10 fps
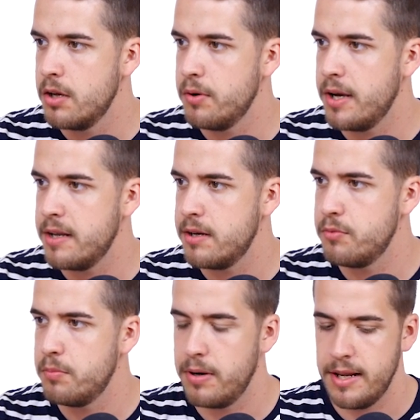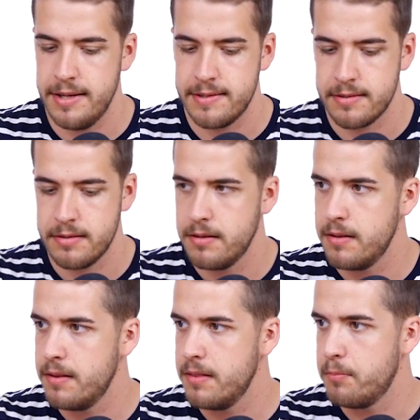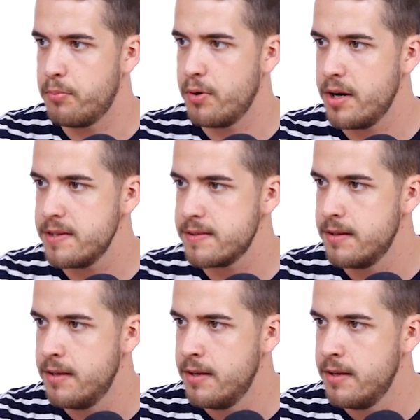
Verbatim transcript: go ahead and replace the price.